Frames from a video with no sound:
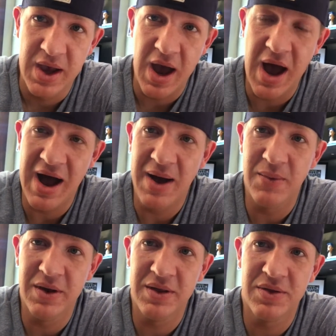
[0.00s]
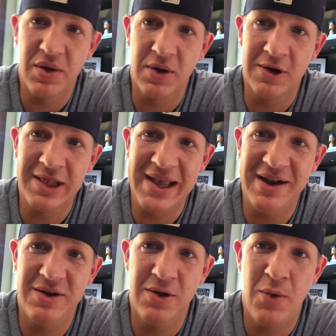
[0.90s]
uh, with
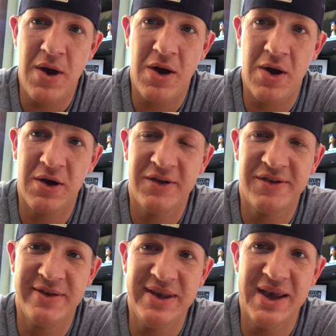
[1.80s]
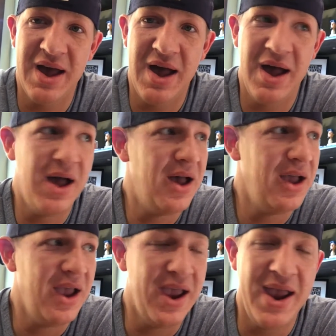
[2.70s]
Orlando Arcia
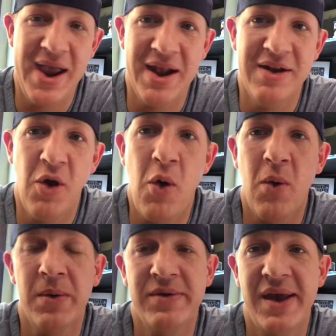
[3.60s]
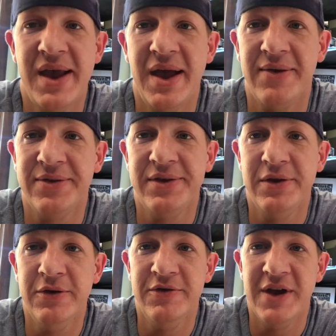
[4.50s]
and Jose
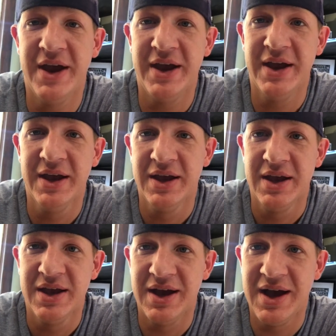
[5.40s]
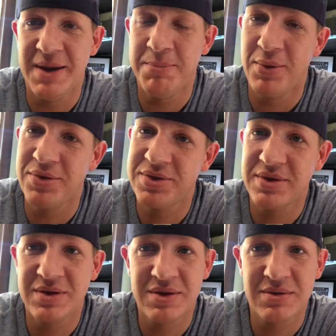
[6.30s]
Altuve, uh, both
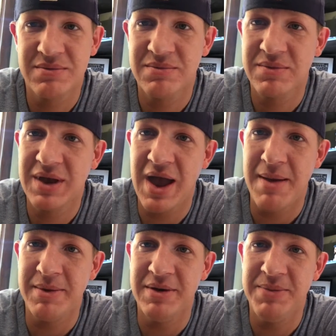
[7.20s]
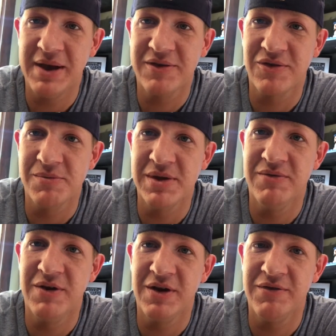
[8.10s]
common picks for me,
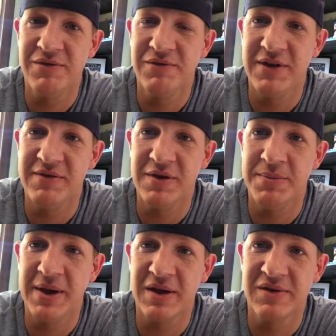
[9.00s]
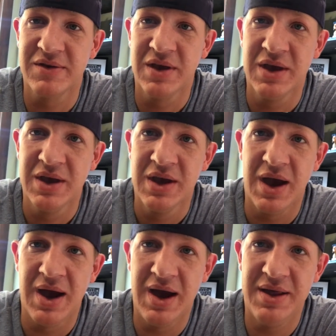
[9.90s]
very favorite picks.
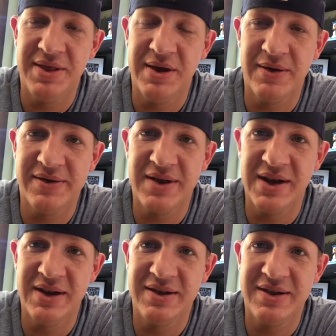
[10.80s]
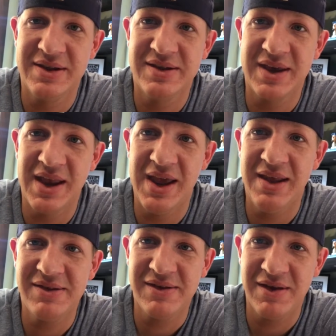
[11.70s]
Uh, they always tend to get
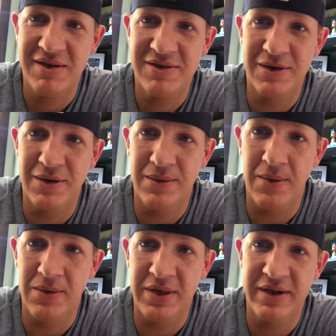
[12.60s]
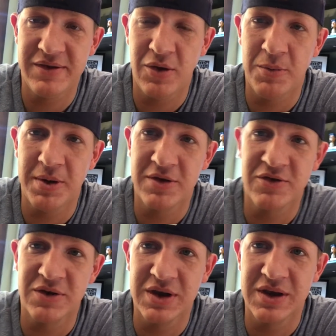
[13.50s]
hits, so let's hope our
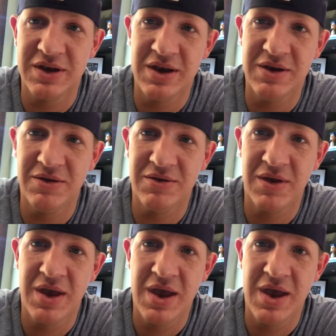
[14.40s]
streak continues.